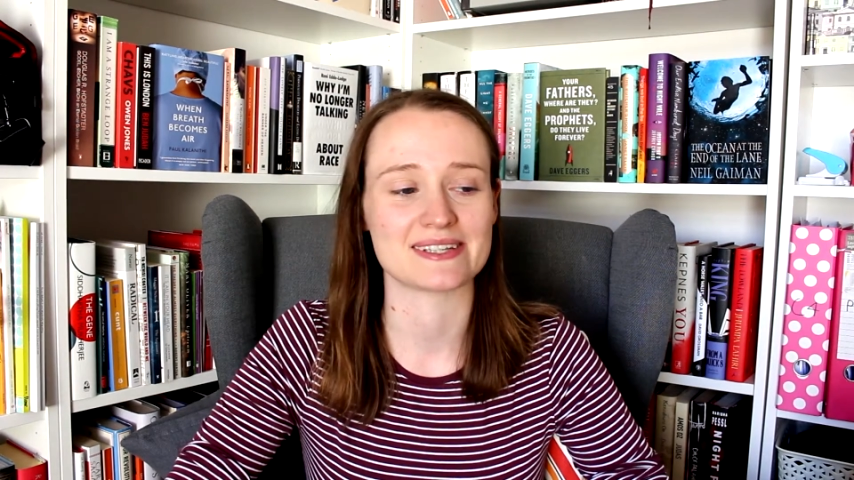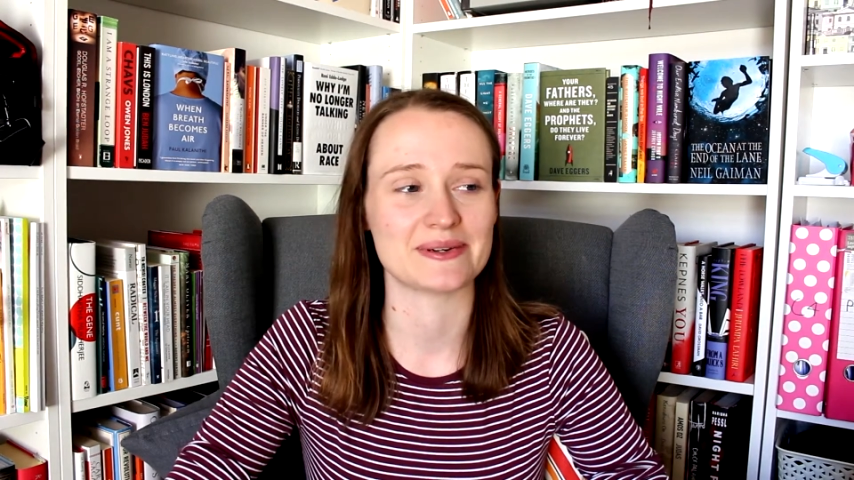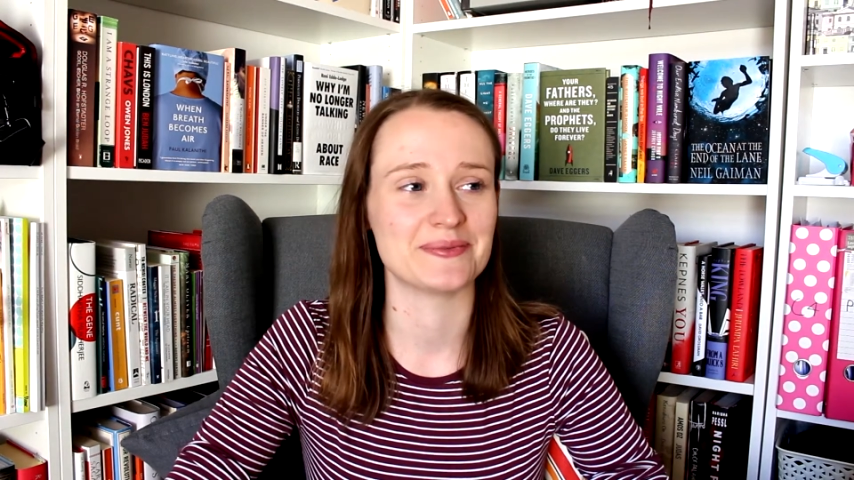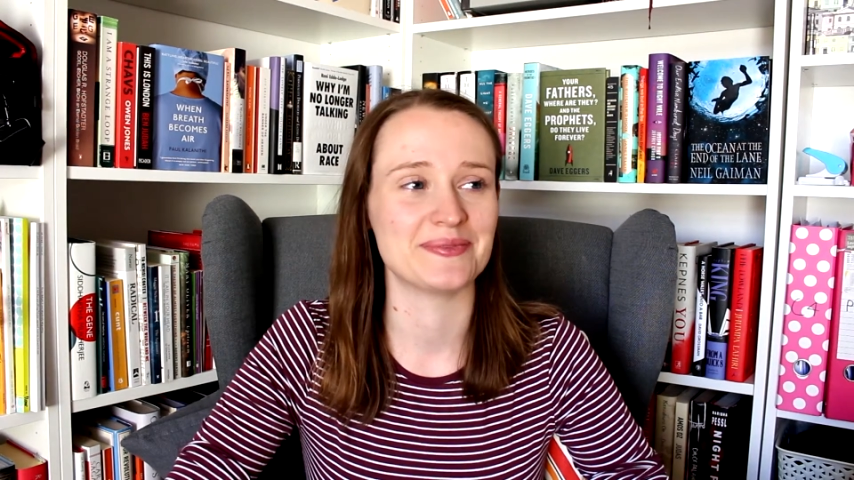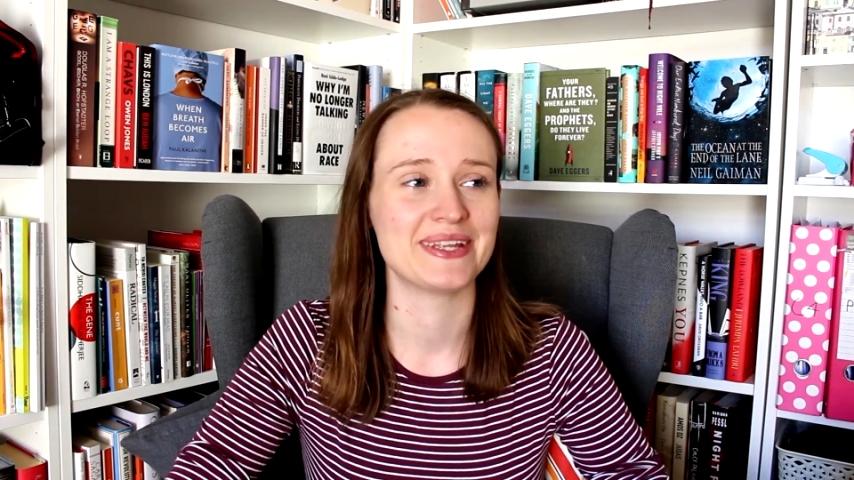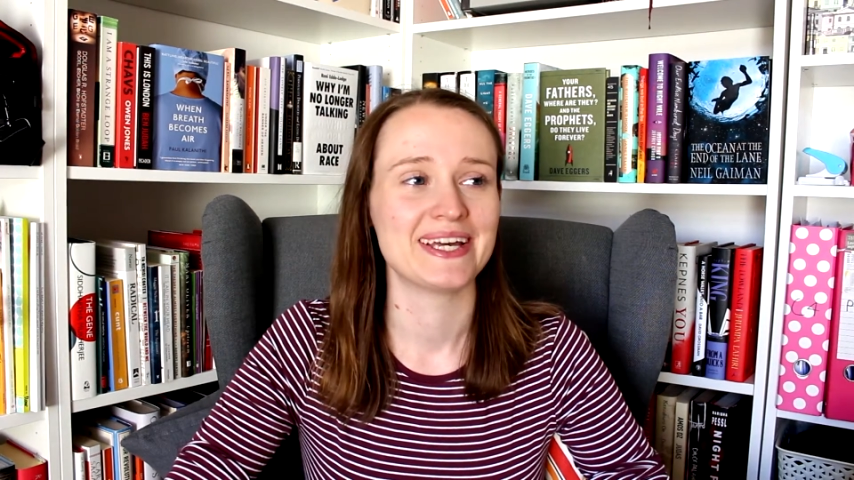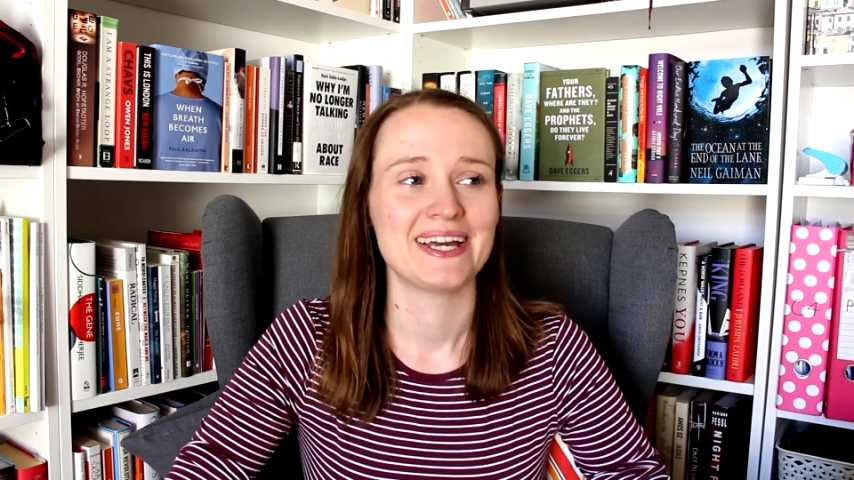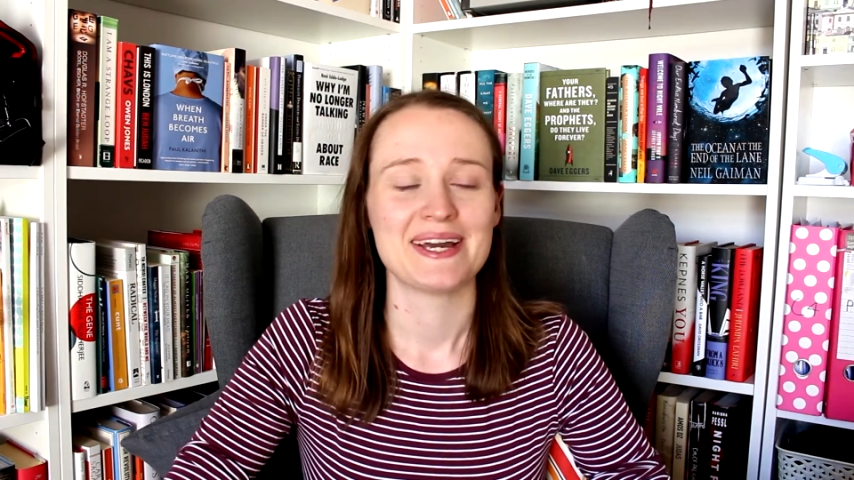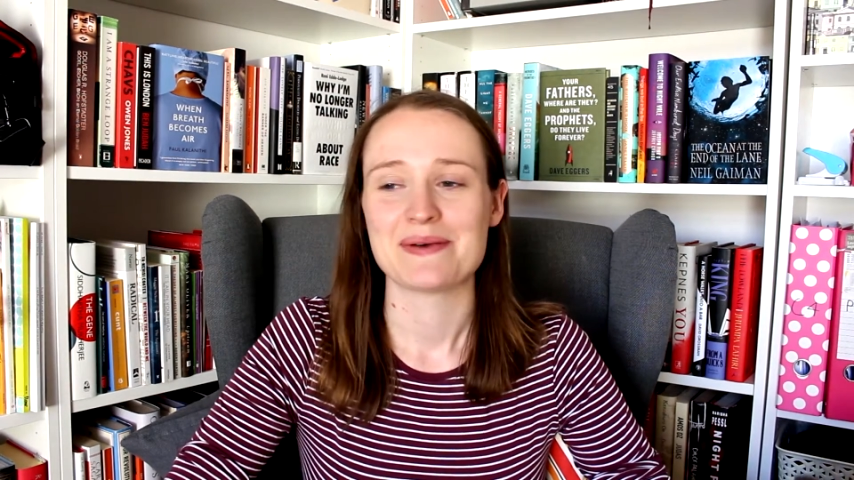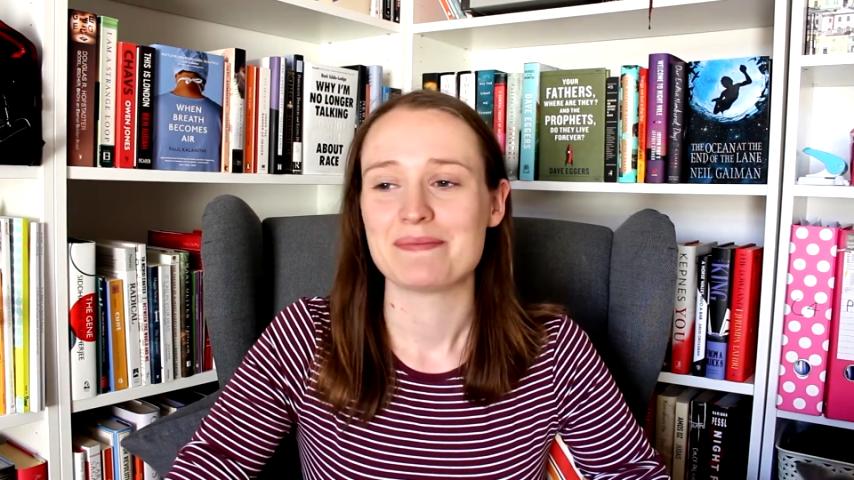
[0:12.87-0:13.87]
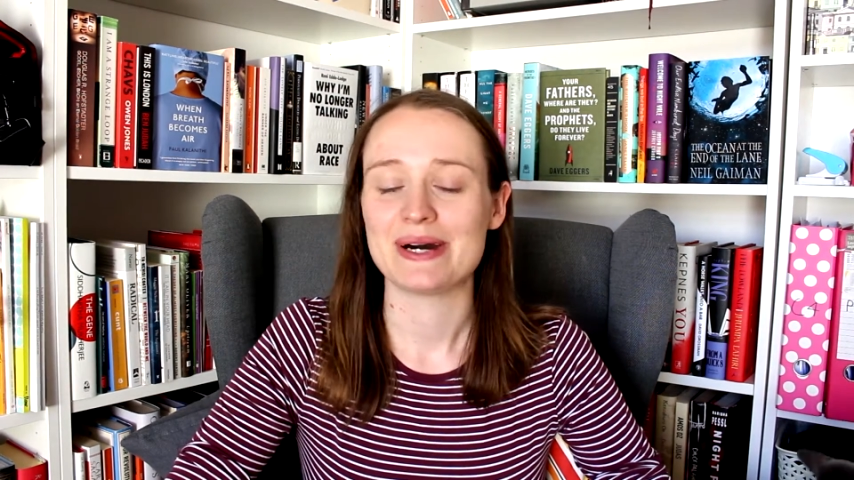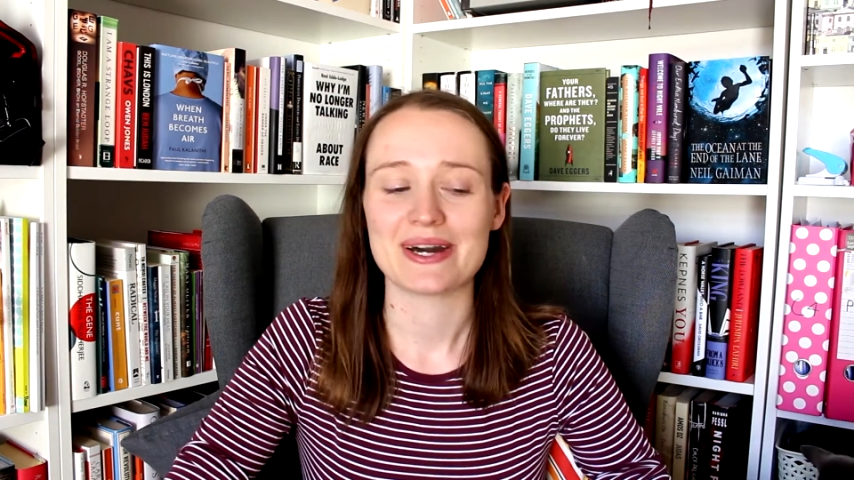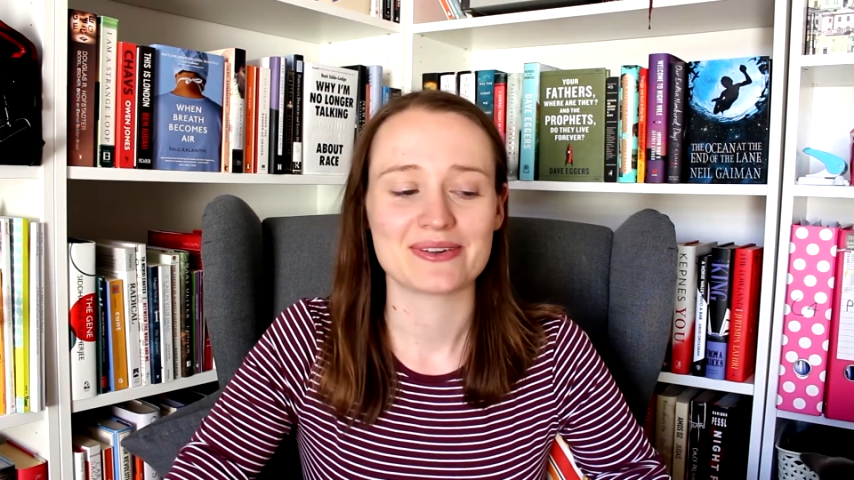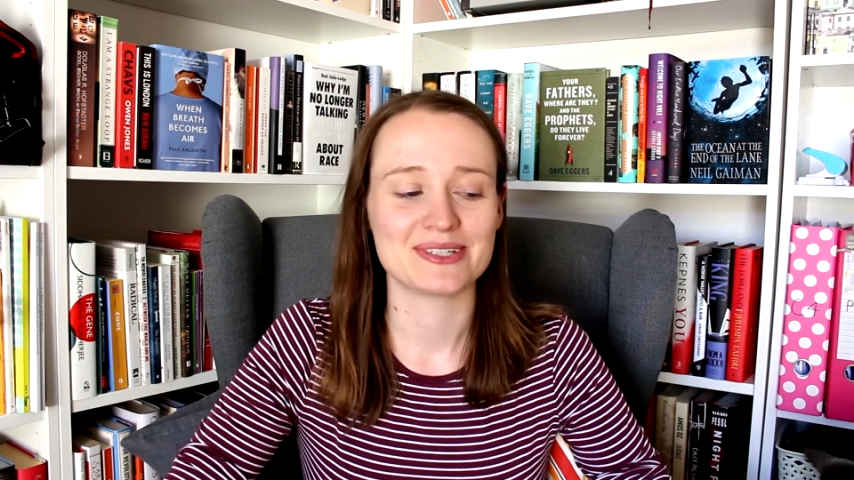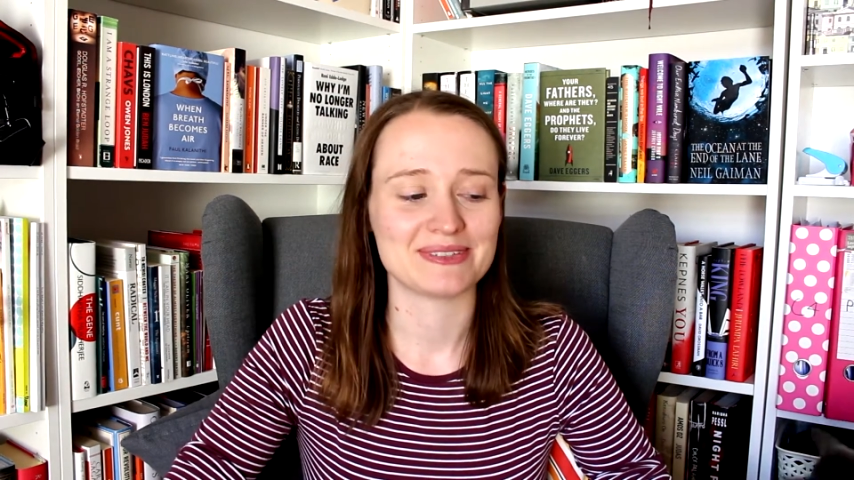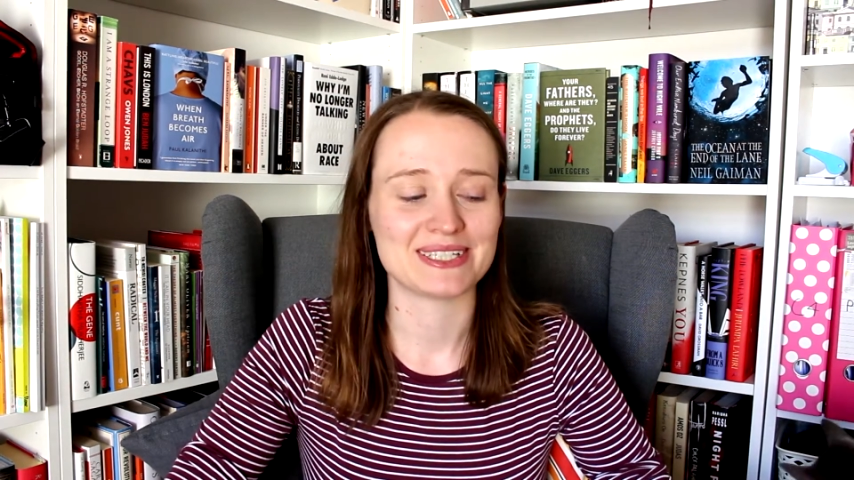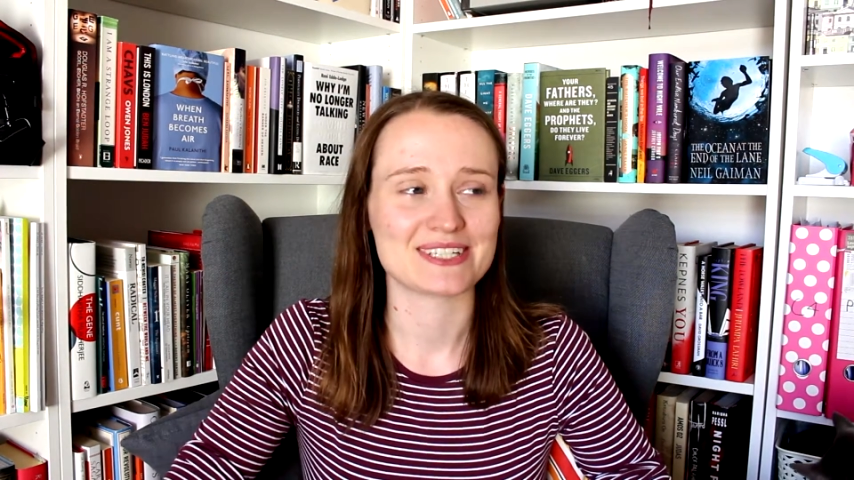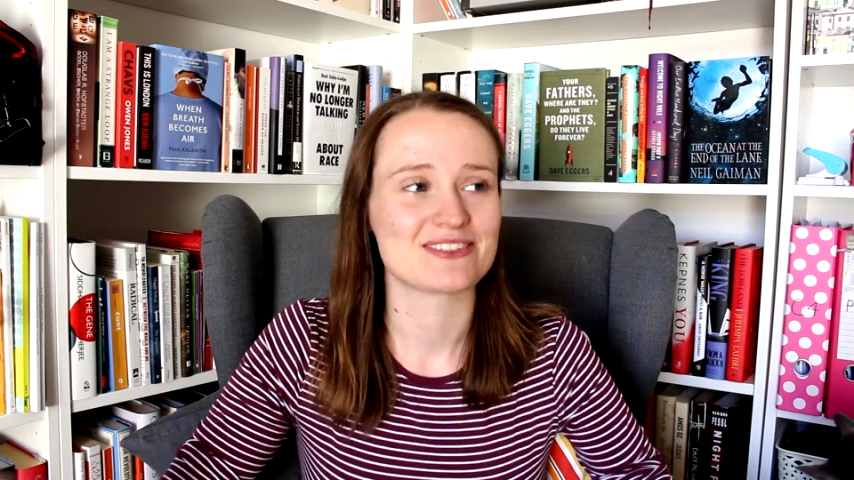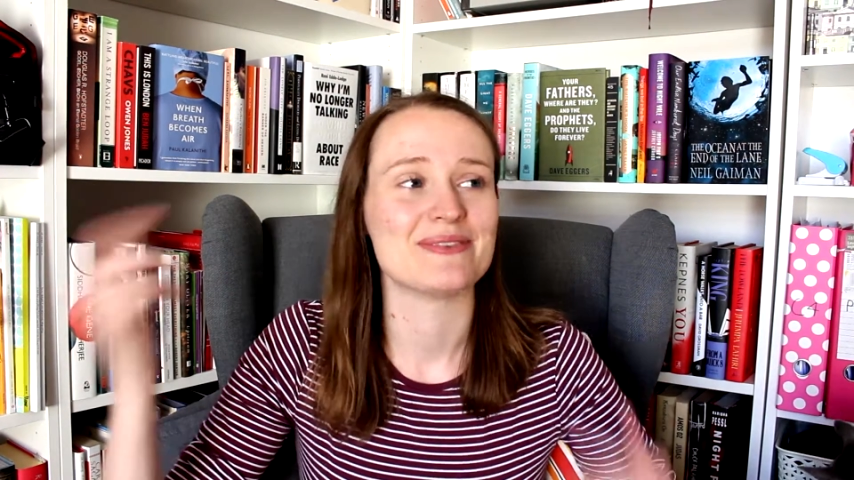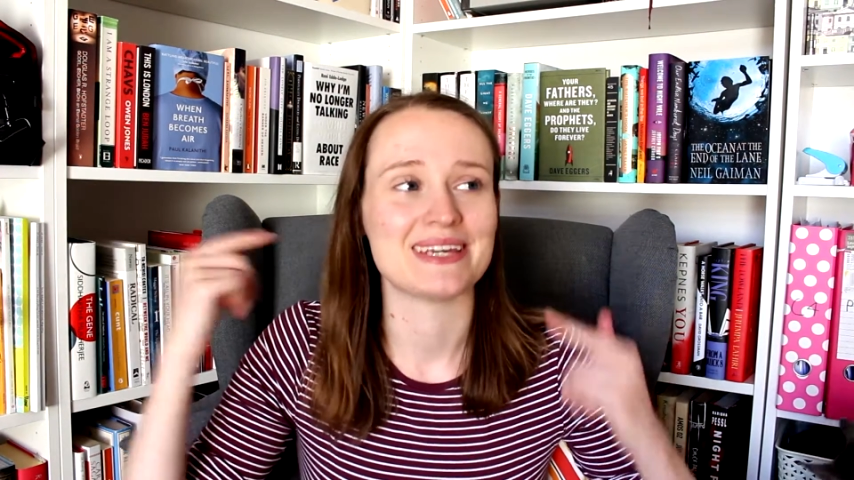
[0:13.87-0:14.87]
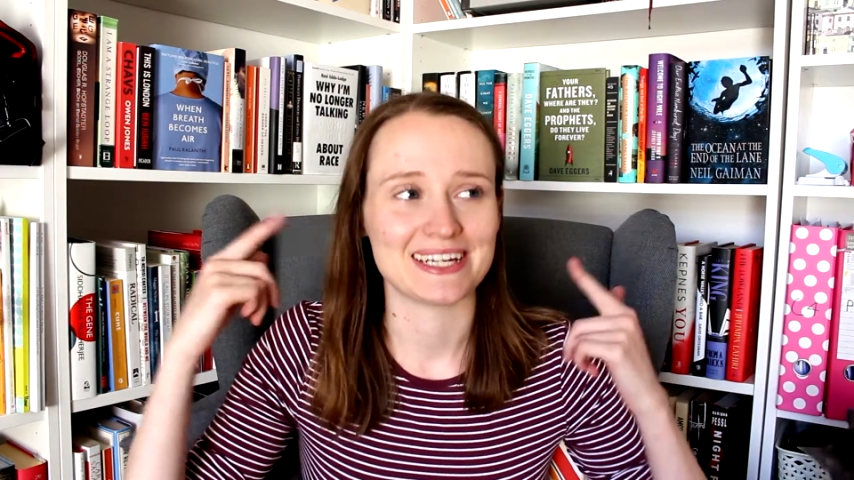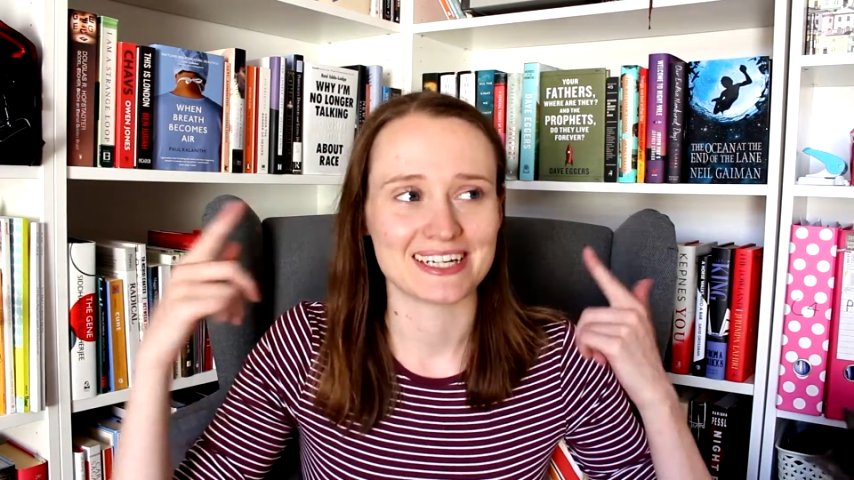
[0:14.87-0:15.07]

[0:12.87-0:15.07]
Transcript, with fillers: Um, but I thought it would be nice for me,